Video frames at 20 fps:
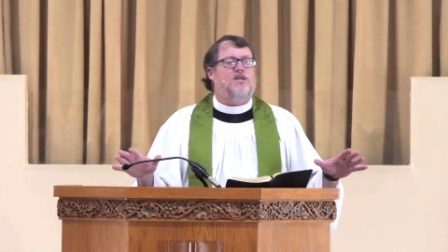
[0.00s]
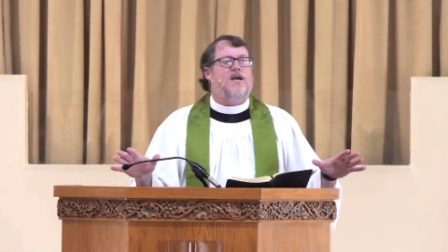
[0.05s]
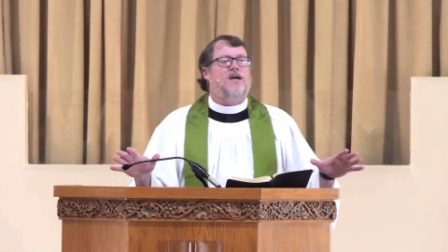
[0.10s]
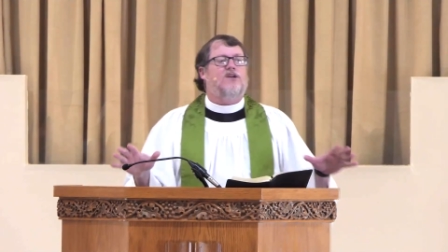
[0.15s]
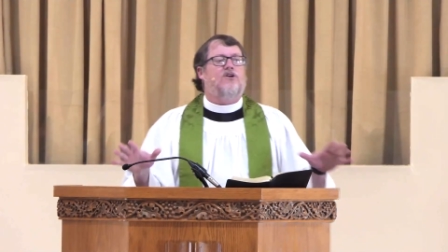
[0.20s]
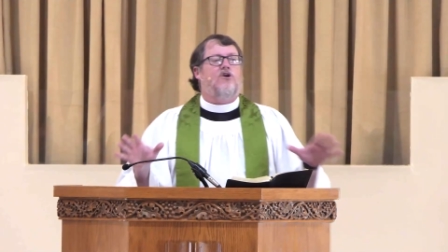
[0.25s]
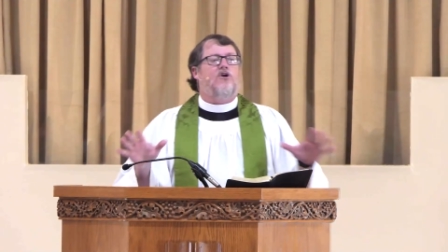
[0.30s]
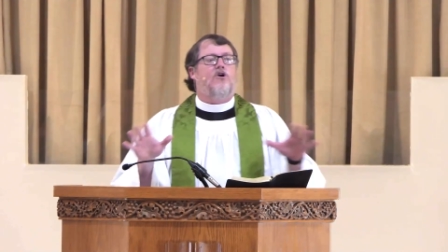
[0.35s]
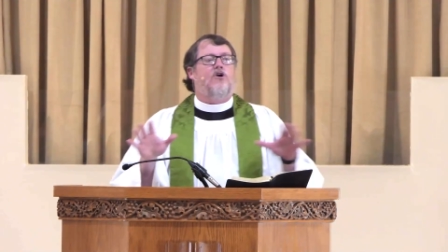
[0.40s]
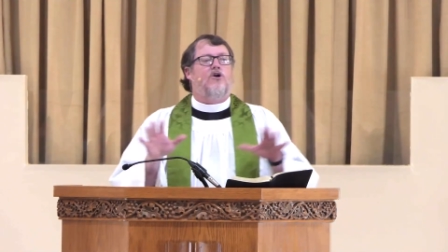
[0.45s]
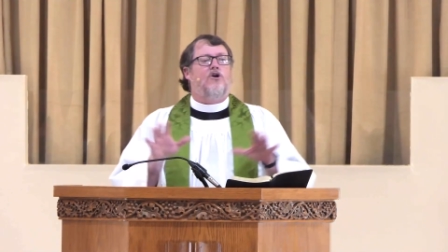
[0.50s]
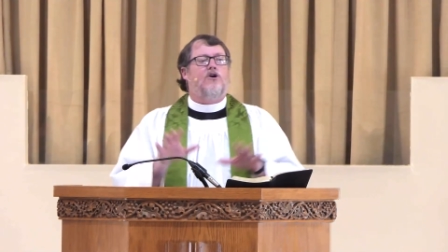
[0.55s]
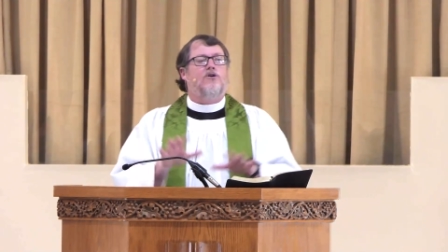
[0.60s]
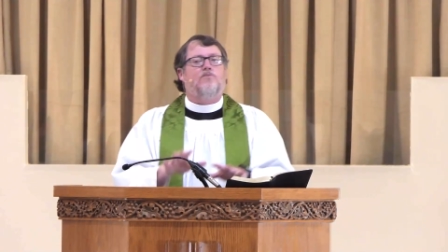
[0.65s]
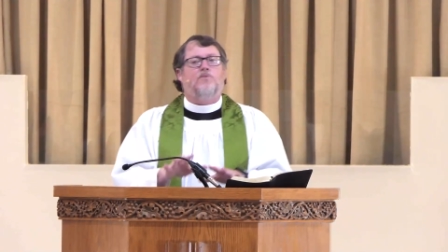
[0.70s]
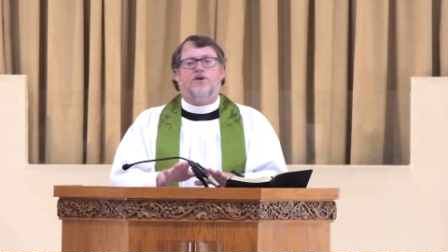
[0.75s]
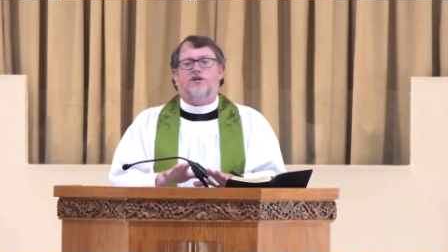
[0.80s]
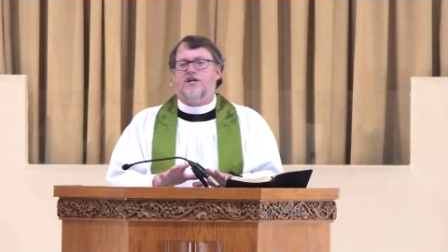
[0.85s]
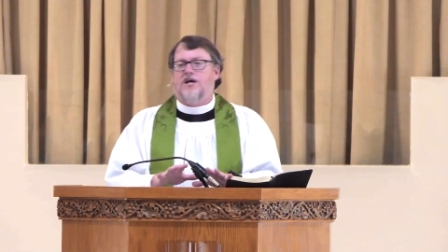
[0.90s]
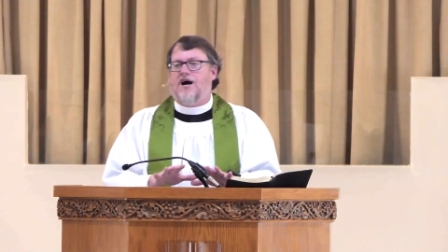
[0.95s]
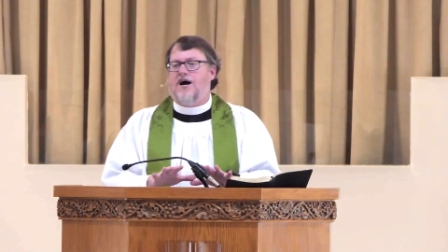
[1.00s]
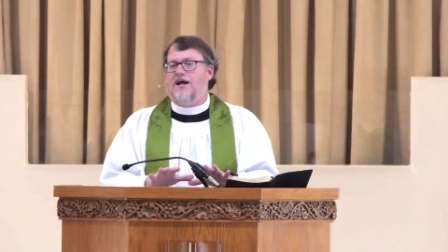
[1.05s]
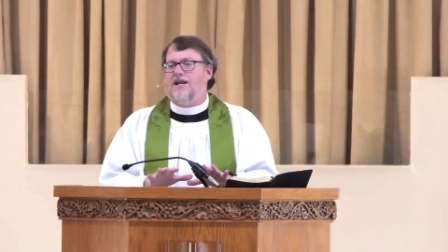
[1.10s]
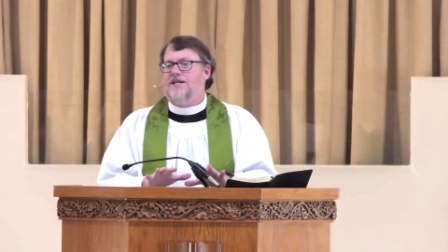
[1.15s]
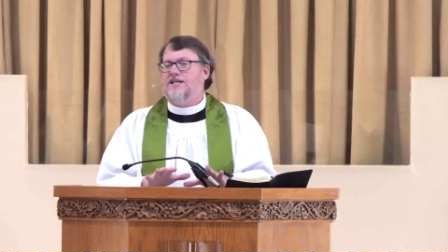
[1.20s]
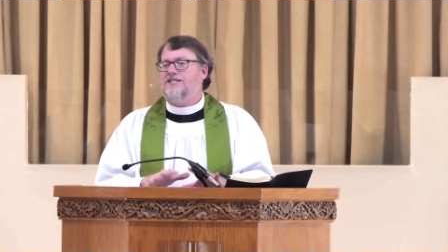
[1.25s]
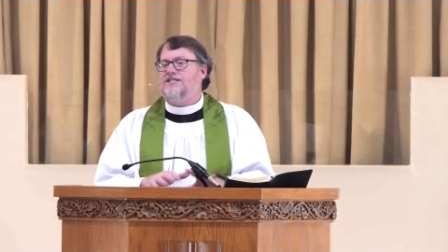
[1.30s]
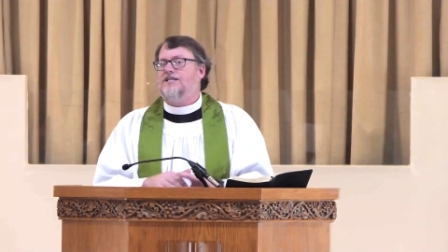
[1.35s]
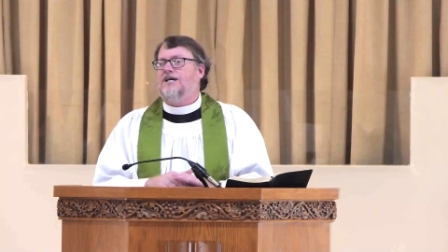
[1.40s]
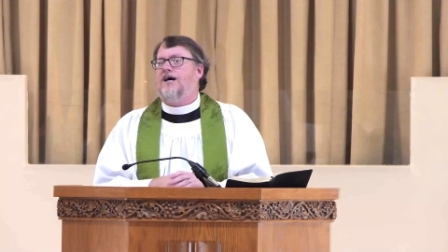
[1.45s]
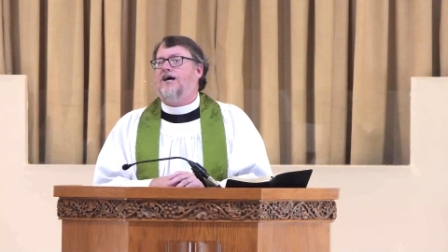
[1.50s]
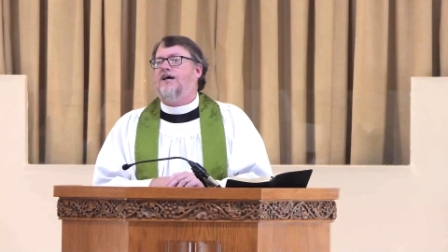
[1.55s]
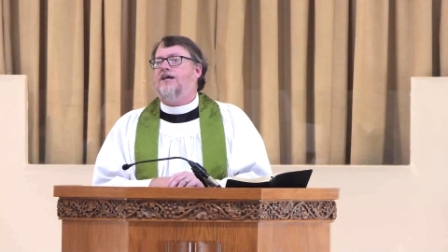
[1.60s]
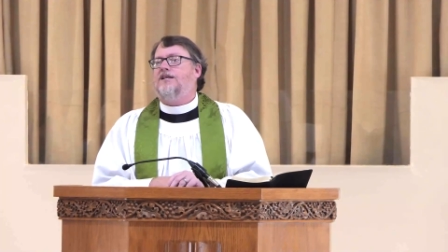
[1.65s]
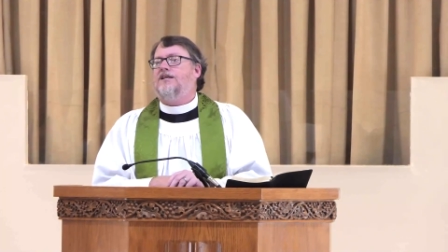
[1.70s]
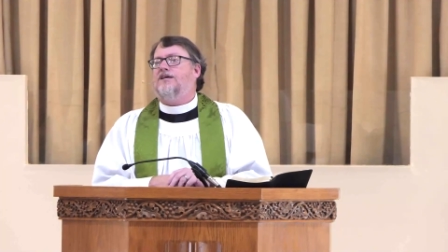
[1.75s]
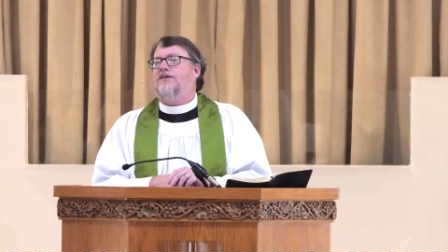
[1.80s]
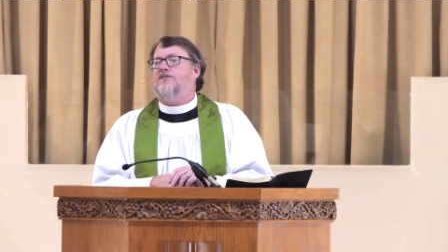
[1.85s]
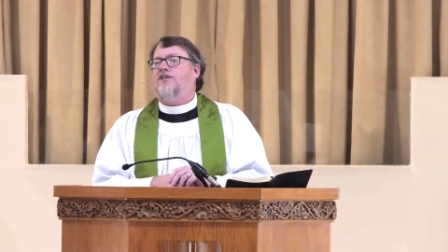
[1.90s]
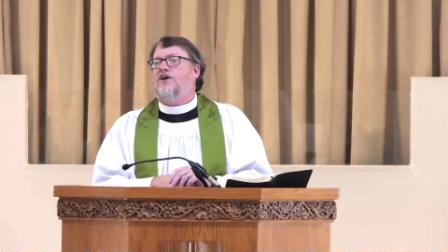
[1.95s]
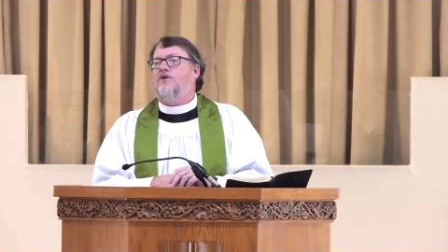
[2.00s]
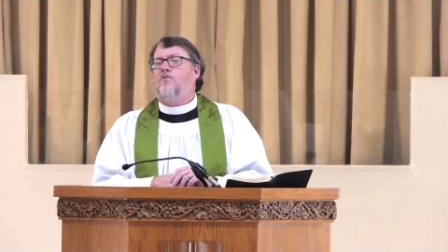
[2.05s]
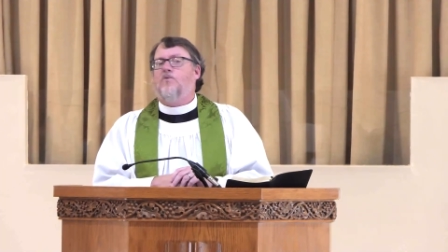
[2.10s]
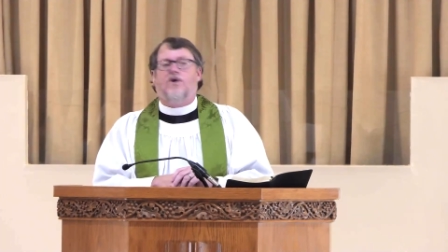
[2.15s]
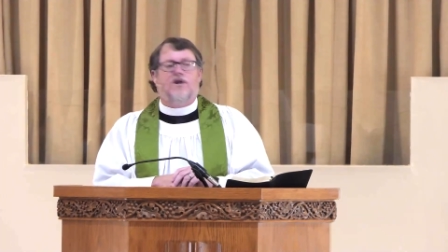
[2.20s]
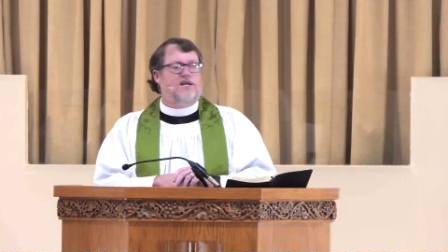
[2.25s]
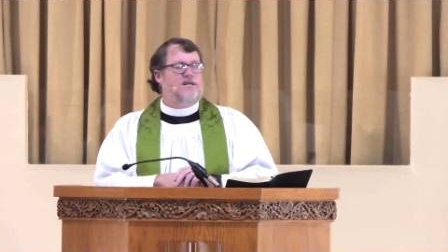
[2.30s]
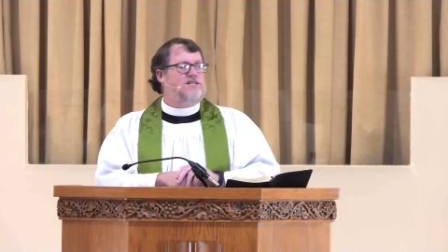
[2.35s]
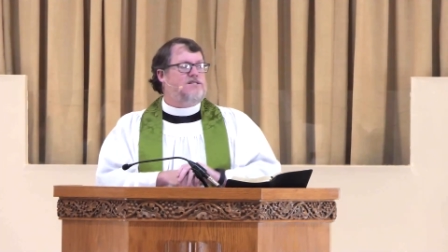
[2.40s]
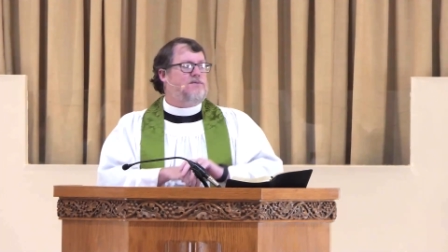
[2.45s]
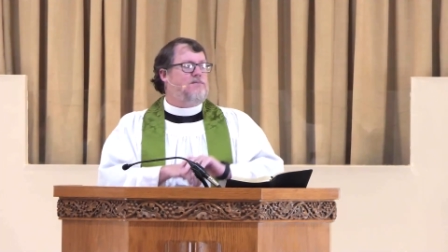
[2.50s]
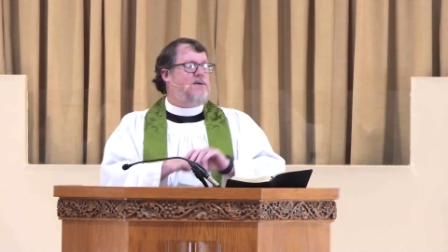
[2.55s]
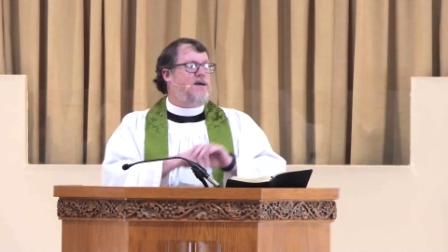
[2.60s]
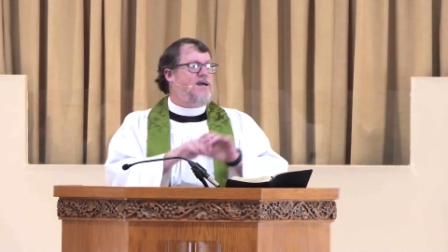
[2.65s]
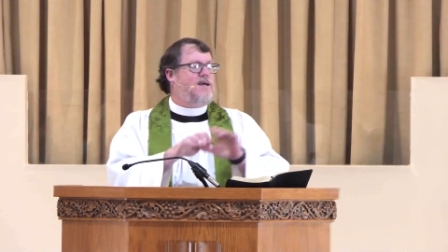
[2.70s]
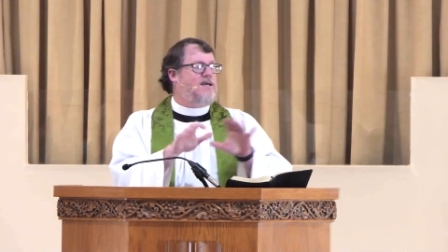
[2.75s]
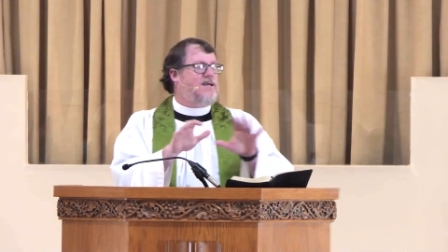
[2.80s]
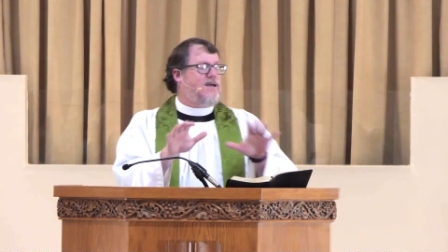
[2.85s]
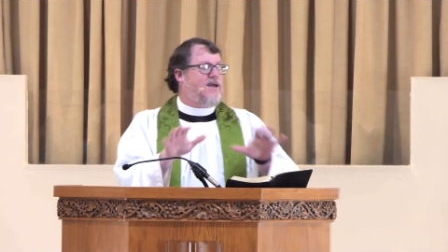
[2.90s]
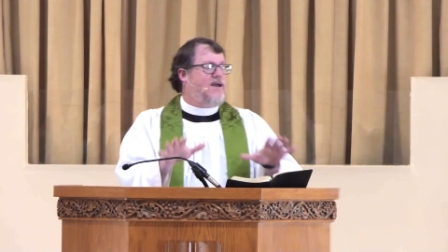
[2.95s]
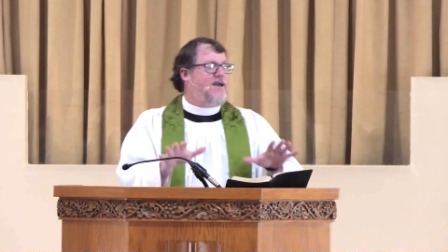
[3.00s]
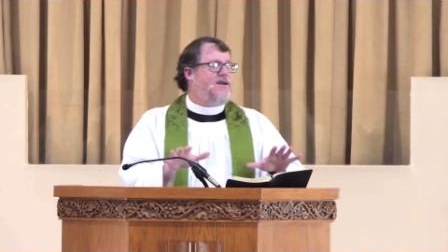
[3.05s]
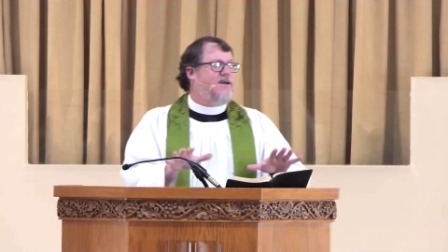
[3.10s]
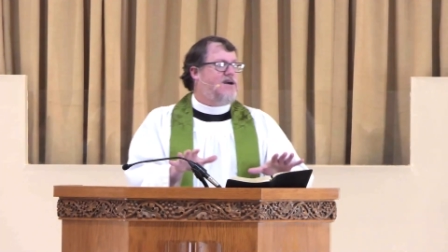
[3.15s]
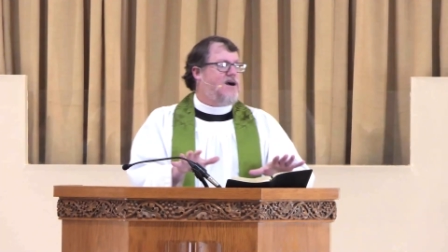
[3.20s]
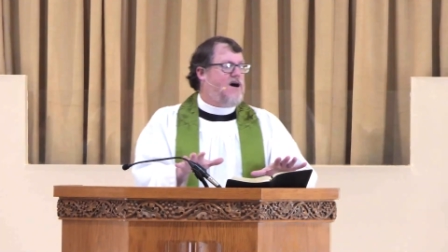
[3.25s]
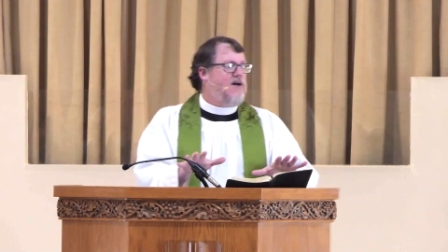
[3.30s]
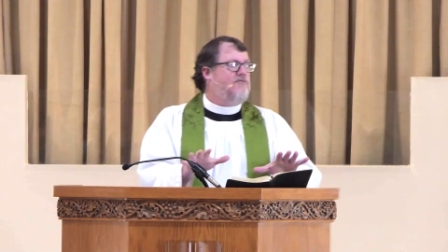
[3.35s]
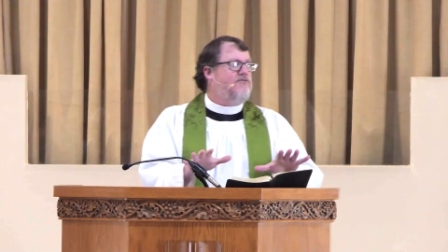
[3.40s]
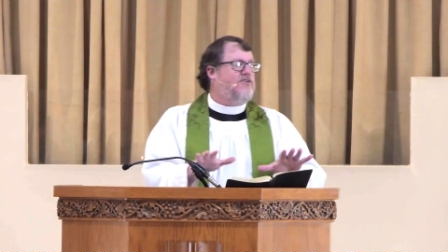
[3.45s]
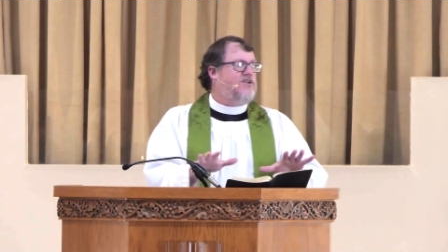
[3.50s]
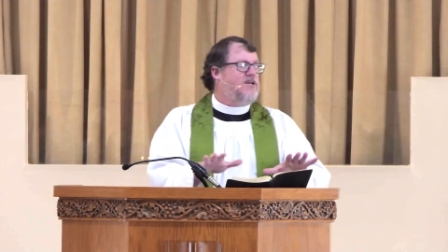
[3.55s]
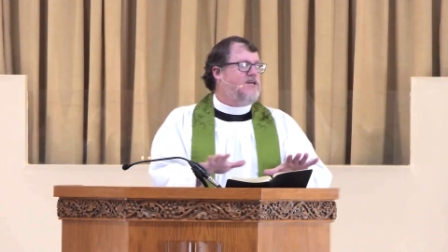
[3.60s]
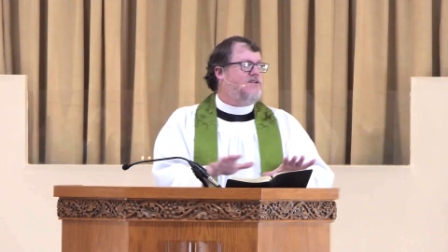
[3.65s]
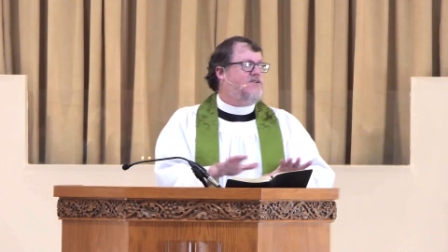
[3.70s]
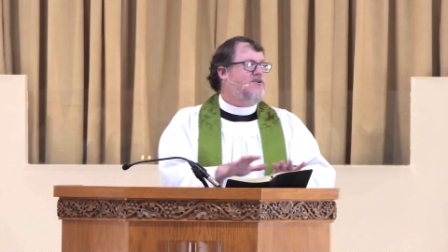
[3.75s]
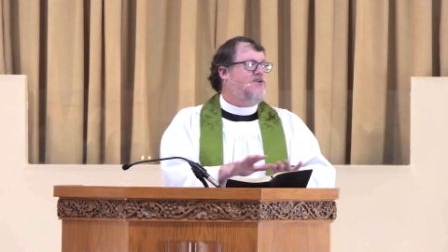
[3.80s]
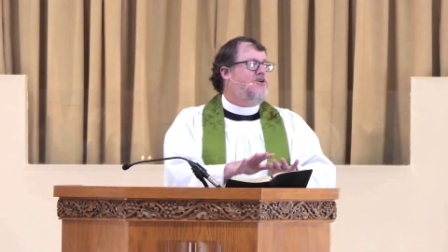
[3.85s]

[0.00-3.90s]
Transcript: heard what God had done, and they wanted to make a covenant